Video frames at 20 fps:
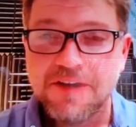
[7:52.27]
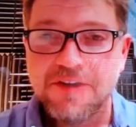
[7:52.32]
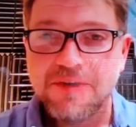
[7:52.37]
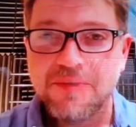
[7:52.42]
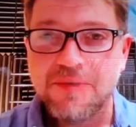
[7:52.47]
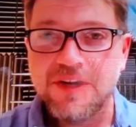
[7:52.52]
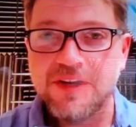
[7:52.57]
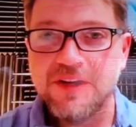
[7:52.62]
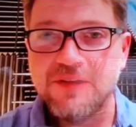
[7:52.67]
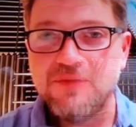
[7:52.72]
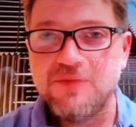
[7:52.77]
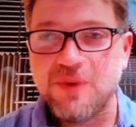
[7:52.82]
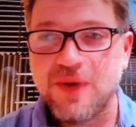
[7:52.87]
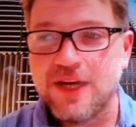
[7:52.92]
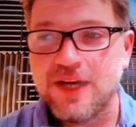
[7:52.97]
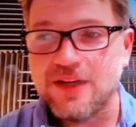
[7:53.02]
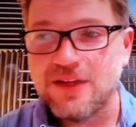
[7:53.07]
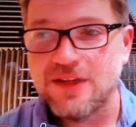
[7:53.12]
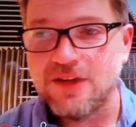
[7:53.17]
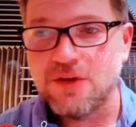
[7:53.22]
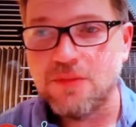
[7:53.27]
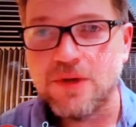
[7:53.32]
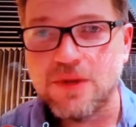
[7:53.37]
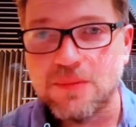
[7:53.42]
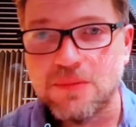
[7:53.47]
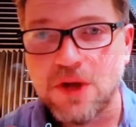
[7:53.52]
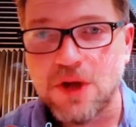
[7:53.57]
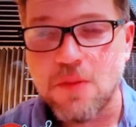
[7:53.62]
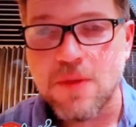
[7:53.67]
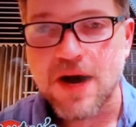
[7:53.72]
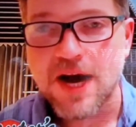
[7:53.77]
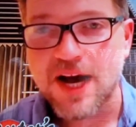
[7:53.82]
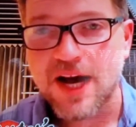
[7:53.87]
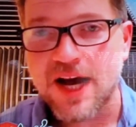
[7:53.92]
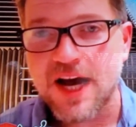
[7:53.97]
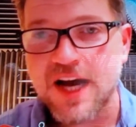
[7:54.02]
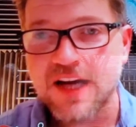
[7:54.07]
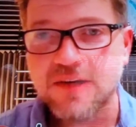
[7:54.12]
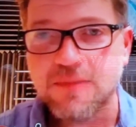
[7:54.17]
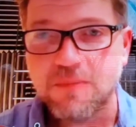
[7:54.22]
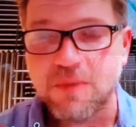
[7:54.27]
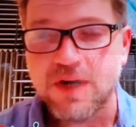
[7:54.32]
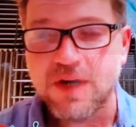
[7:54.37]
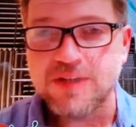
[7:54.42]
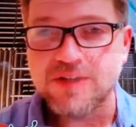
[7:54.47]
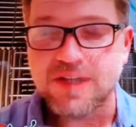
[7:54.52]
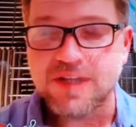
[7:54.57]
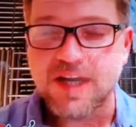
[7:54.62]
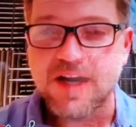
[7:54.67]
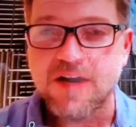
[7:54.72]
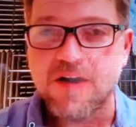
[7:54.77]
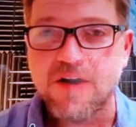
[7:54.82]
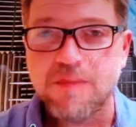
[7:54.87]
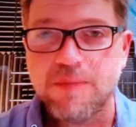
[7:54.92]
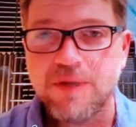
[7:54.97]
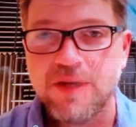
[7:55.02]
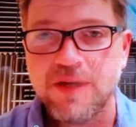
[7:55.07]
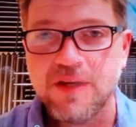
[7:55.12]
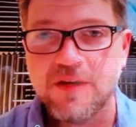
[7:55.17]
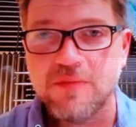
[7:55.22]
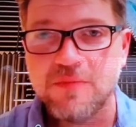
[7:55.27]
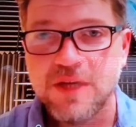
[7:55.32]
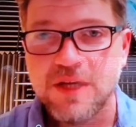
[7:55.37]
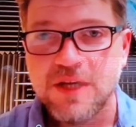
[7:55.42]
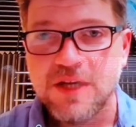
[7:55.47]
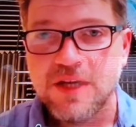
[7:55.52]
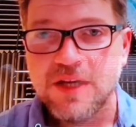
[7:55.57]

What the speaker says: Well, if you had a little bit of blow by, high compression, high RPM,